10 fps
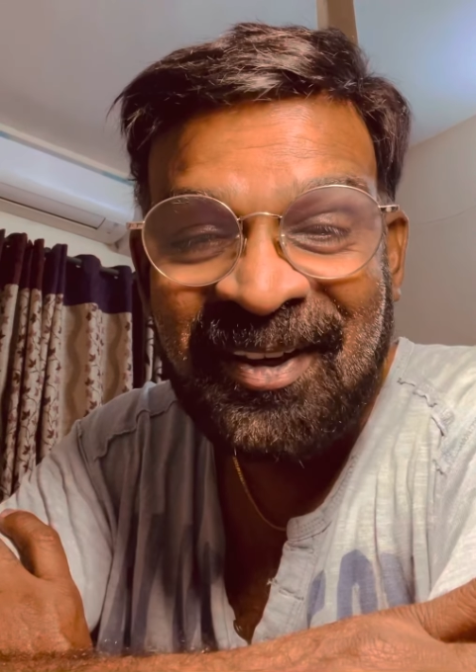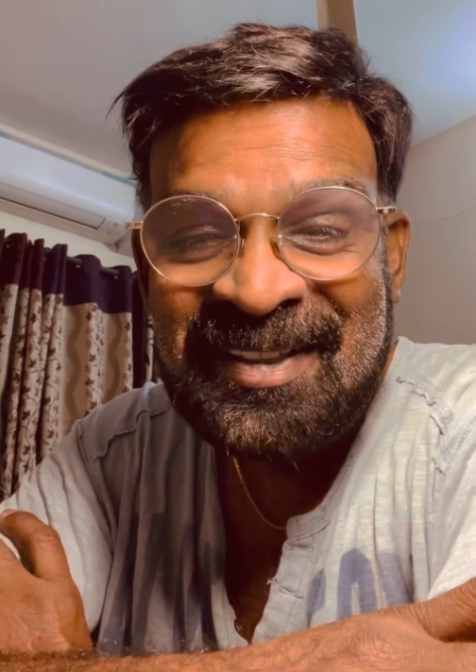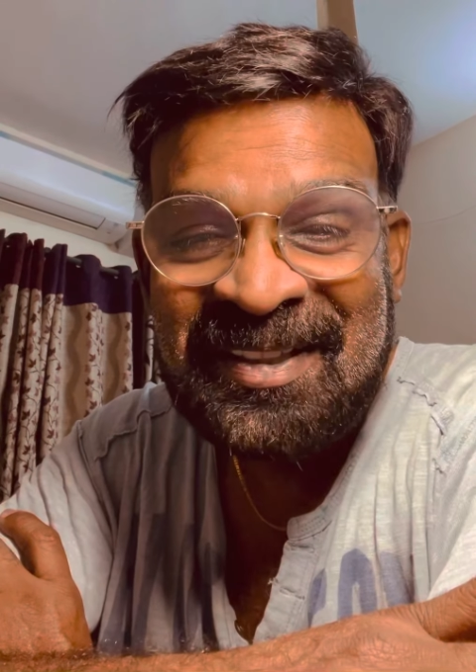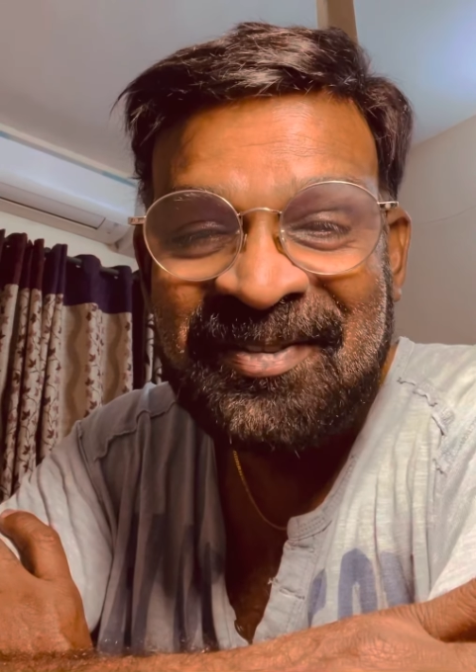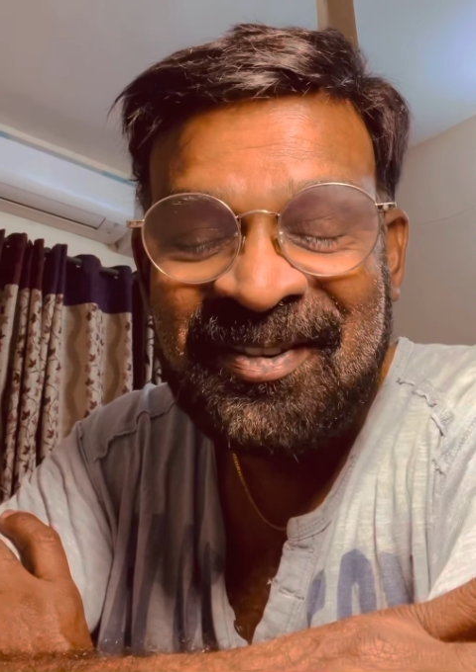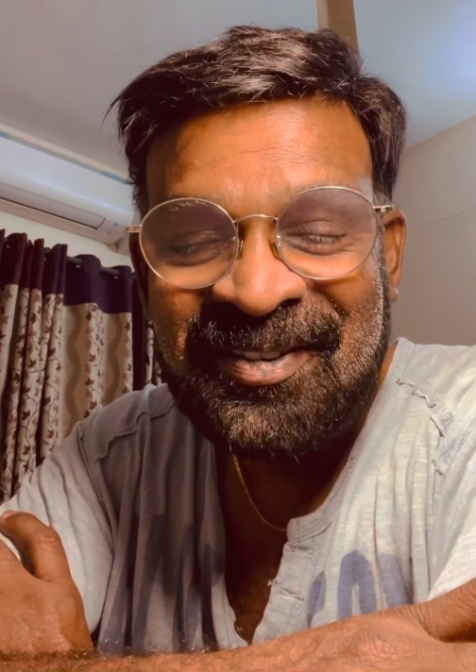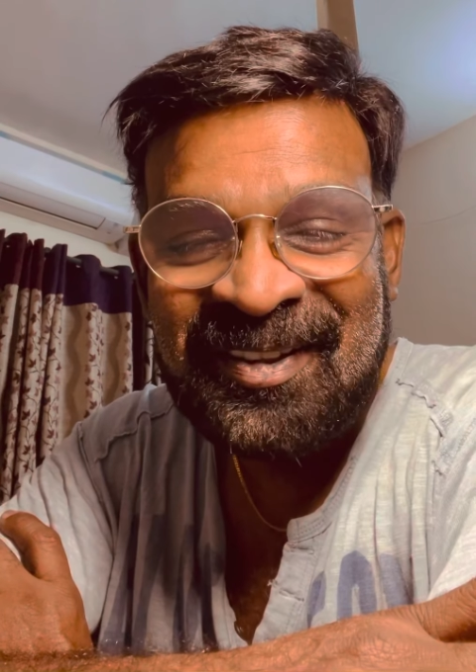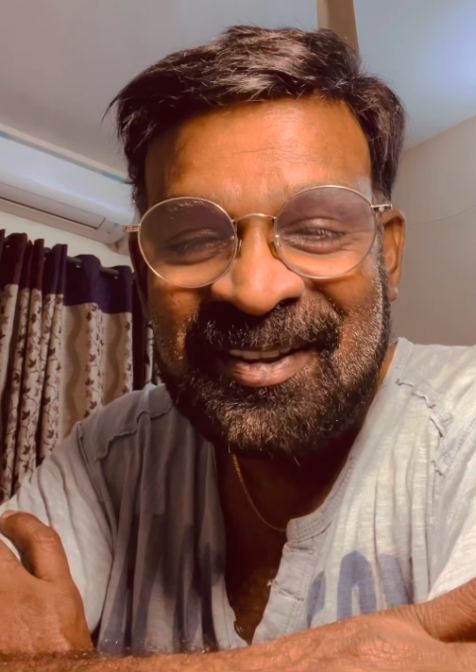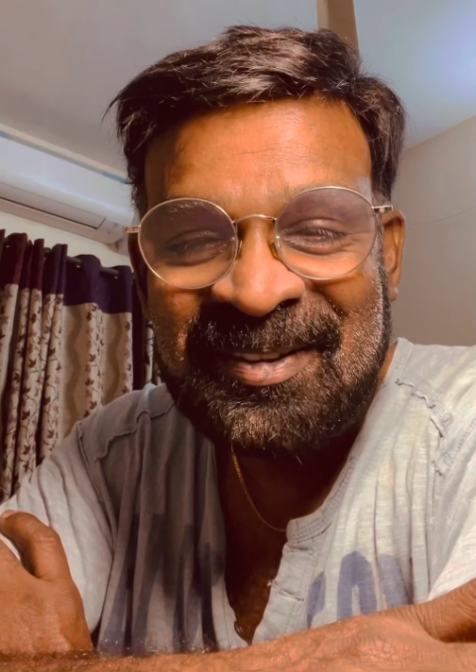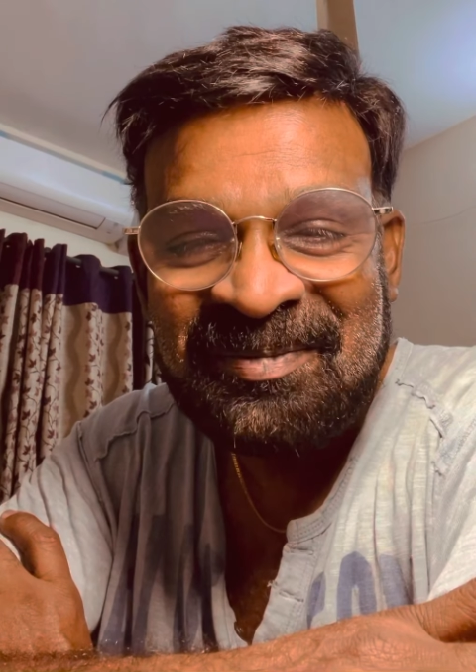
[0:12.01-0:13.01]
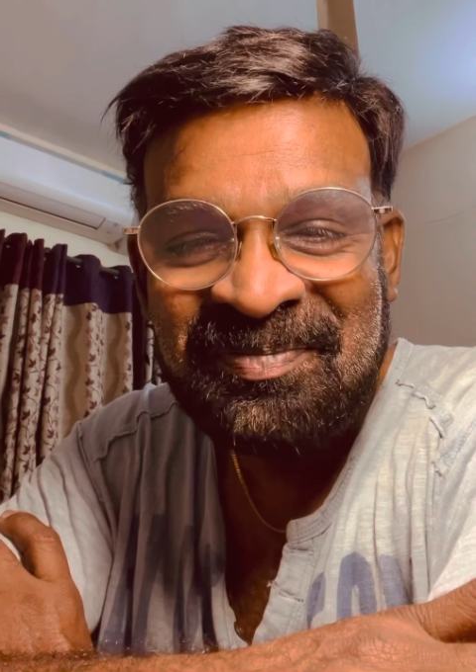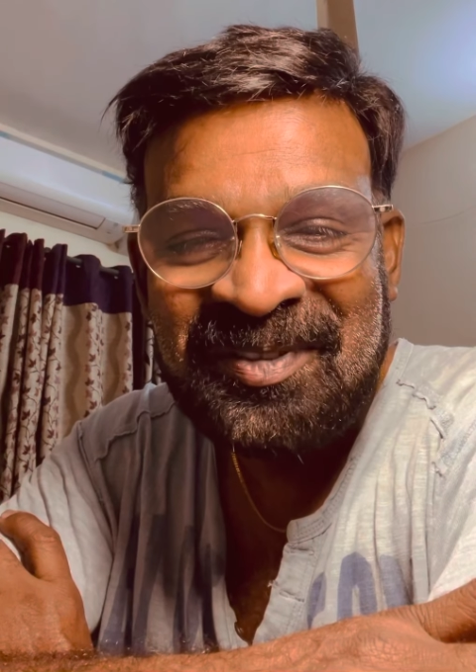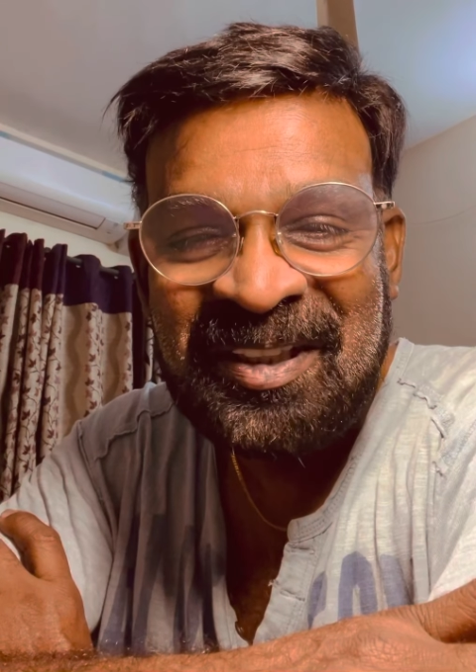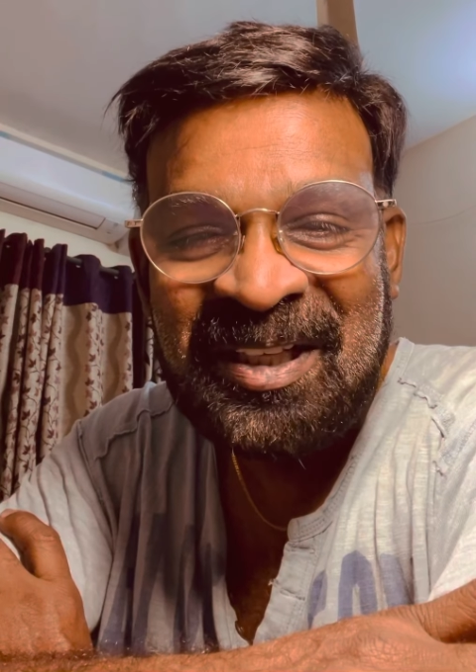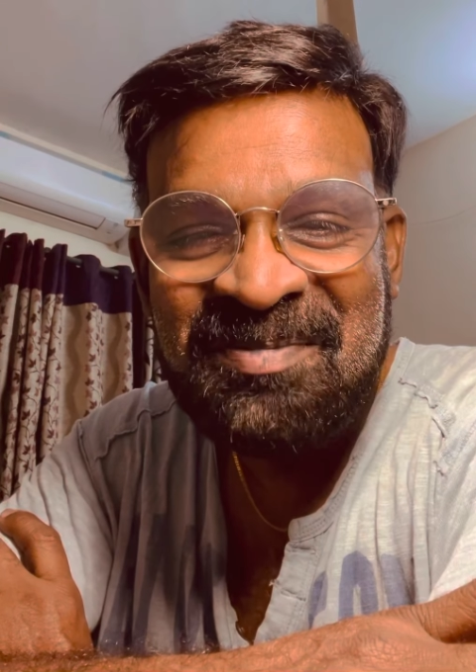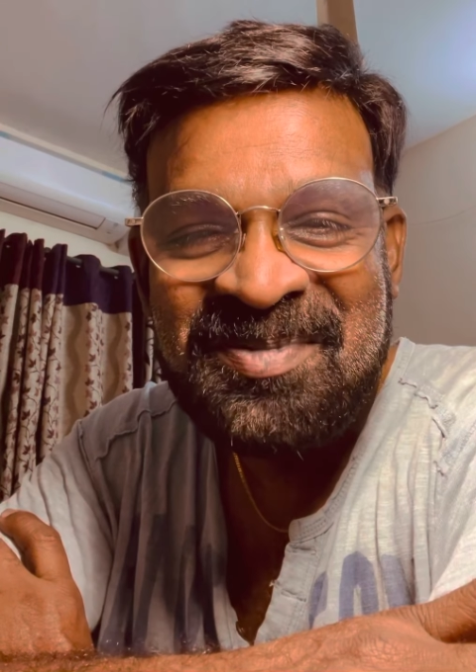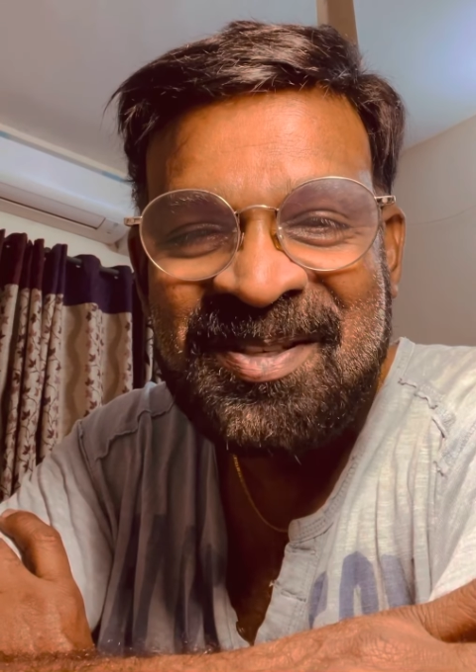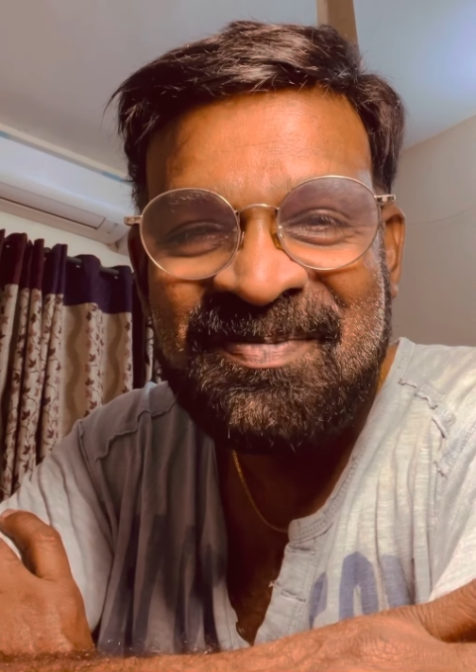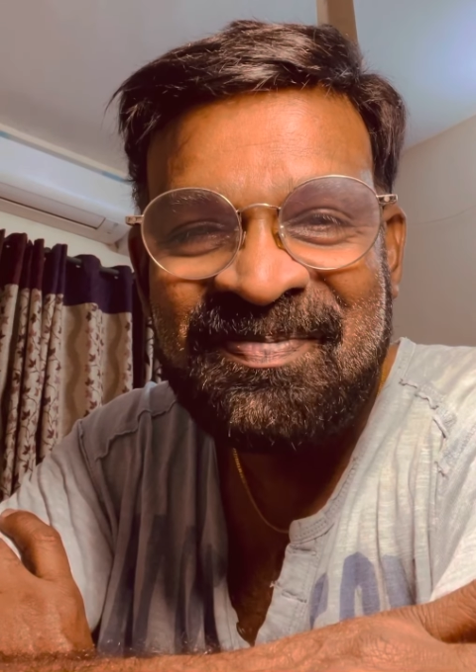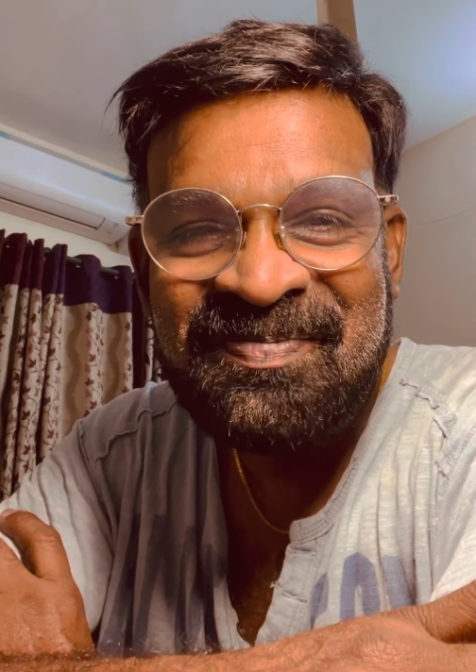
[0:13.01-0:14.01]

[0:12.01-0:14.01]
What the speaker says: achieved our dreams.